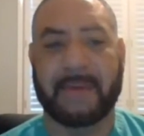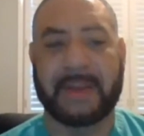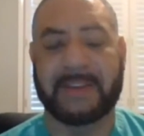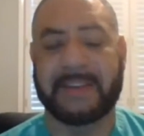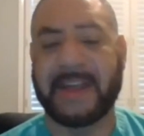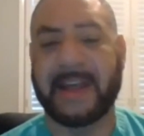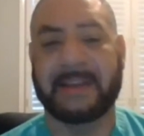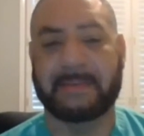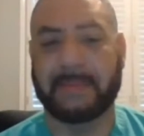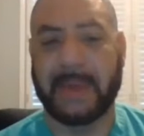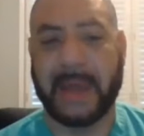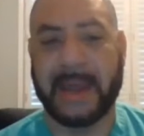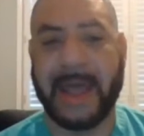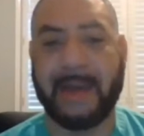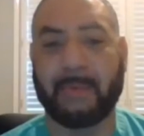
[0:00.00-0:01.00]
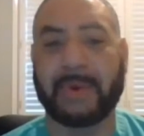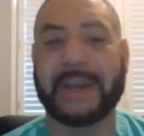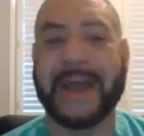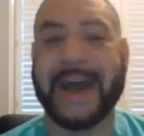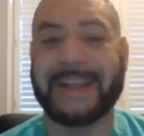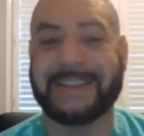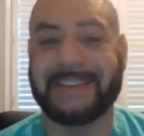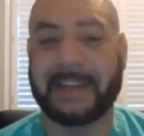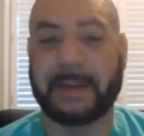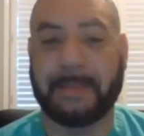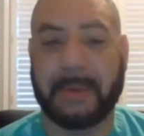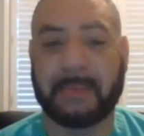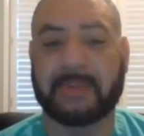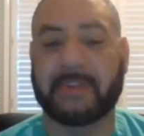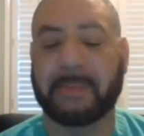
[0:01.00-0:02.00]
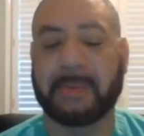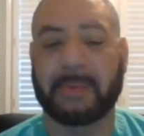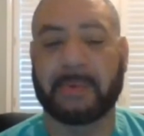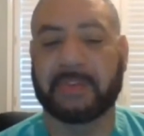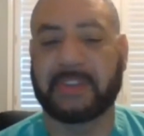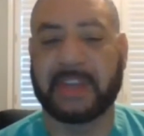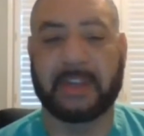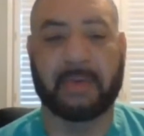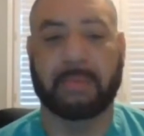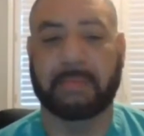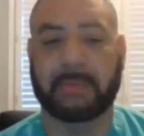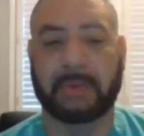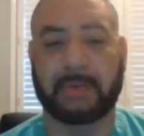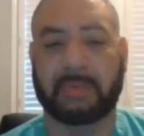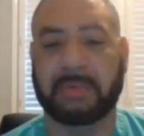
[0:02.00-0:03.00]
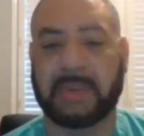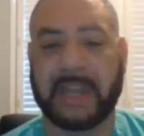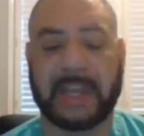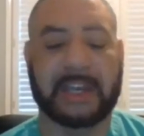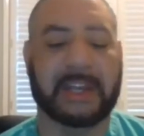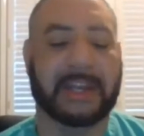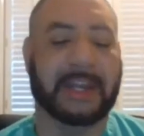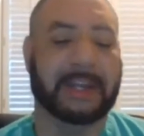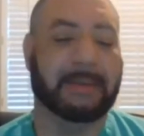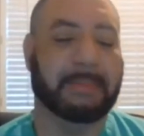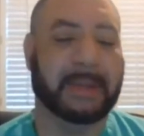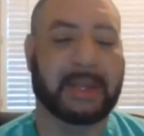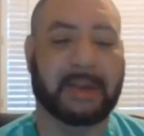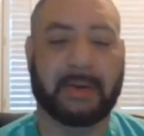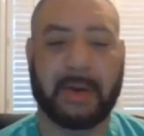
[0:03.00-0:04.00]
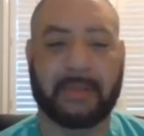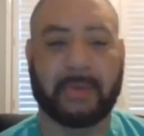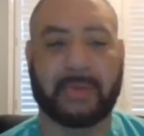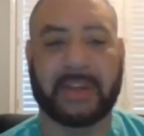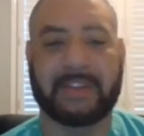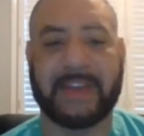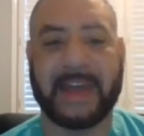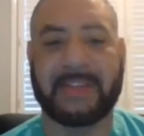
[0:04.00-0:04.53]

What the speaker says: And I would not say to people, some people say you can't eat any meat or other things.